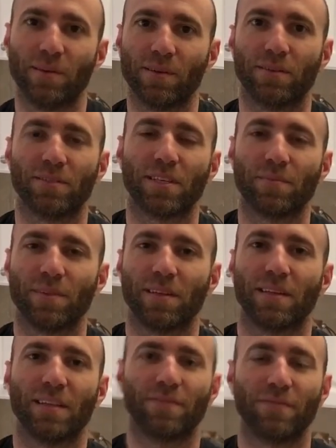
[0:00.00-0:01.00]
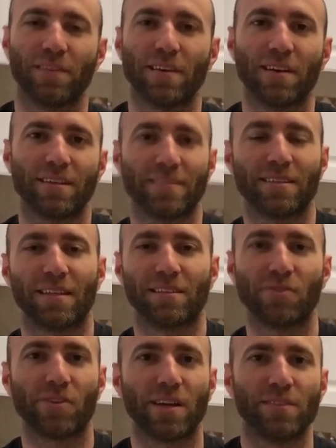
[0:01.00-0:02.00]
you learned something. If not,
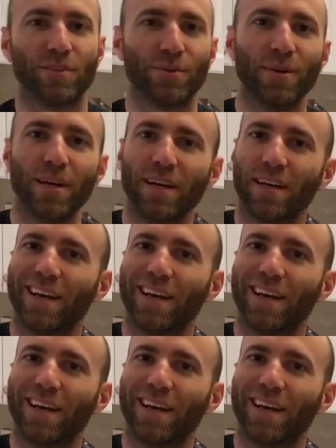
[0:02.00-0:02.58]
that's okay too.